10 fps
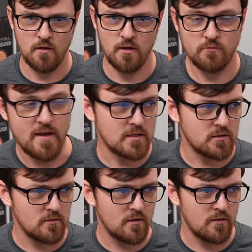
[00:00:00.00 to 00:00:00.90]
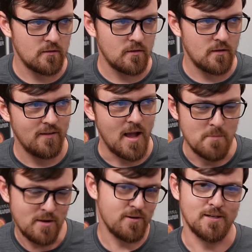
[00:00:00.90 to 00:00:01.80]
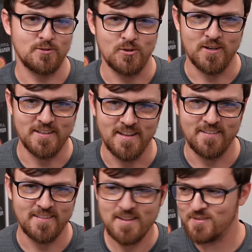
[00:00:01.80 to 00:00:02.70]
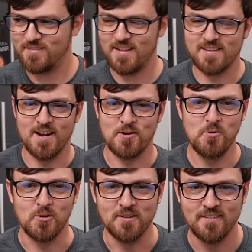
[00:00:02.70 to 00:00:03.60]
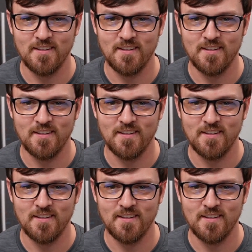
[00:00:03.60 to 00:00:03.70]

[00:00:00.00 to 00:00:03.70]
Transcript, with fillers: In fact, I might write a story in. That's kind of cool.